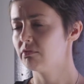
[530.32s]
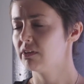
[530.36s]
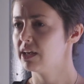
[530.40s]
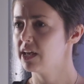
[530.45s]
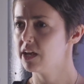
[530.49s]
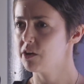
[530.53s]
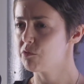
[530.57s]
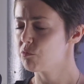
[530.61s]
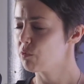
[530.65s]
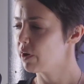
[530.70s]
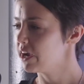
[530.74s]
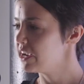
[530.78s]

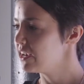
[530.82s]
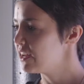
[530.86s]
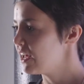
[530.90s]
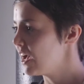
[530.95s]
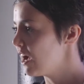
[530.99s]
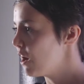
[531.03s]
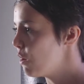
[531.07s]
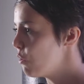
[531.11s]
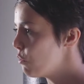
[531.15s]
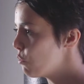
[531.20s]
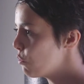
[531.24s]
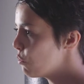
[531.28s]
hit rate,
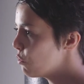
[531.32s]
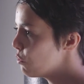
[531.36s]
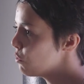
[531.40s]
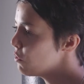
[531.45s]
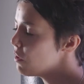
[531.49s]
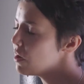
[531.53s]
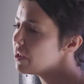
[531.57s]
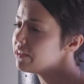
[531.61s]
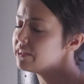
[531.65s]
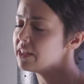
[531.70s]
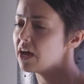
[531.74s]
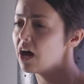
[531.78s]

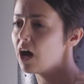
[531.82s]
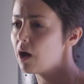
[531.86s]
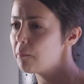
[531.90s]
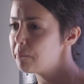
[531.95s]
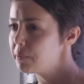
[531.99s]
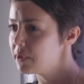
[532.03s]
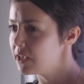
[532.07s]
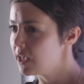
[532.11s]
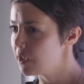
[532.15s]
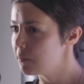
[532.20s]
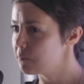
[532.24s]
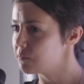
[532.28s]
the
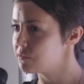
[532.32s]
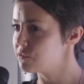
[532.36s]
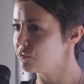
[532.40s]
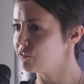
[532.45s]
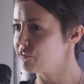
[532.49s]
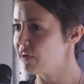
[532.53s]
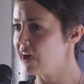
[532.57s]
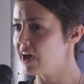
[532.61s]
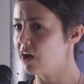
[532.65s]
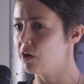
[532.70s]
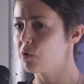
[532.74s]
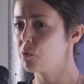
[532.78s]
RPMs of
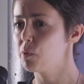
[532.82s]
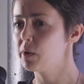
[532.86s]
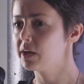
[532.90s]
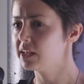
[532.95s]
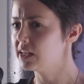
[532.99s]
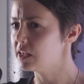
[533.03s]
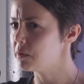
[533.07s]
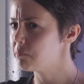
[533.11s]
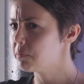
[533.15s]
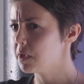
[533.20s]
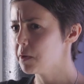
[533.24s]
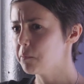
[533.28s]
how
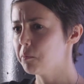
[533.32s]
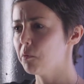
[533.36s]
quickly